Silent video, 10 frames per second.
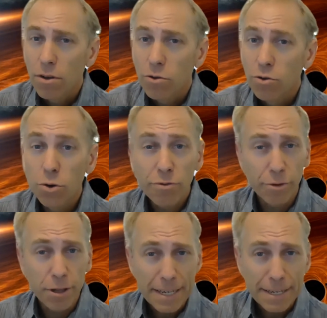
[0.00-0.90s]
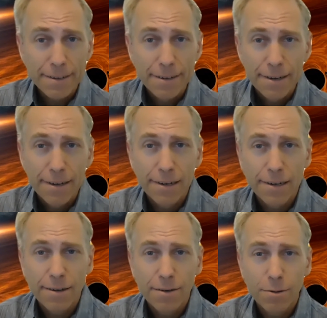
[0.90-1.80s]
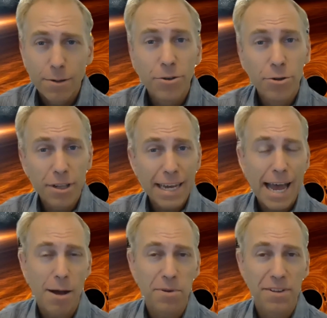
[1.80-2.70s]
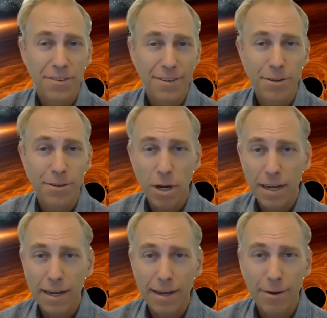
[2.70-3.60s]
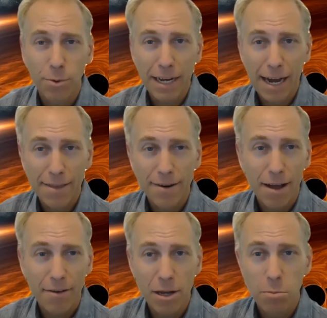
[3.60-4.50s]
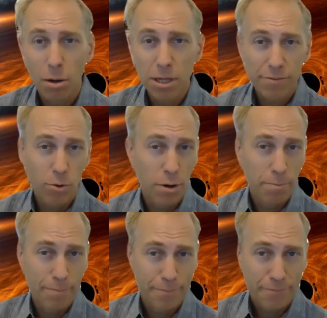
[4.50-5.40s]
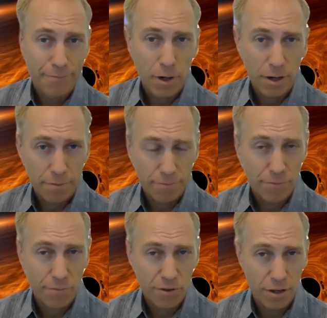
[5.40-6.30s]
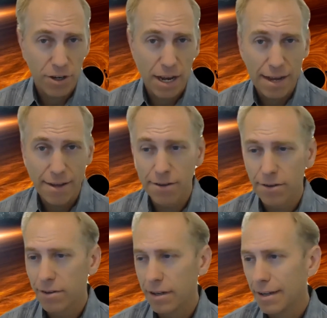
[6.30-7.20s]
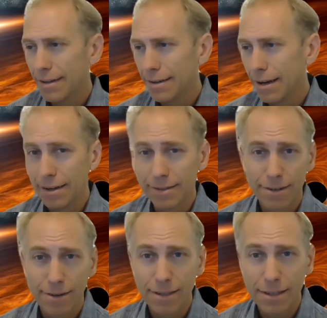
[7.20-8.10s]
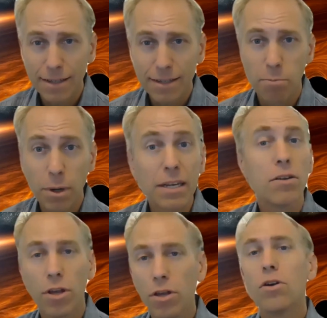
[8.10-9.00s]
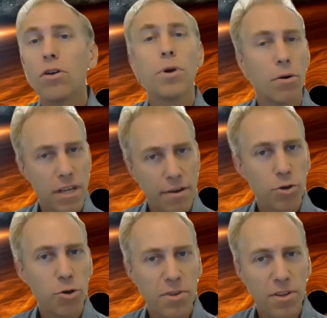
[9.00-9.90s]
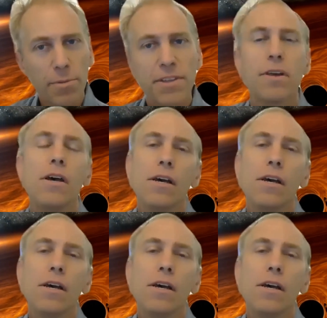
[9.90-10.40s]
Truthfully, what usually happens is we either have a public forum, right? Such as not necessarily this, but we always have the Hoop Summits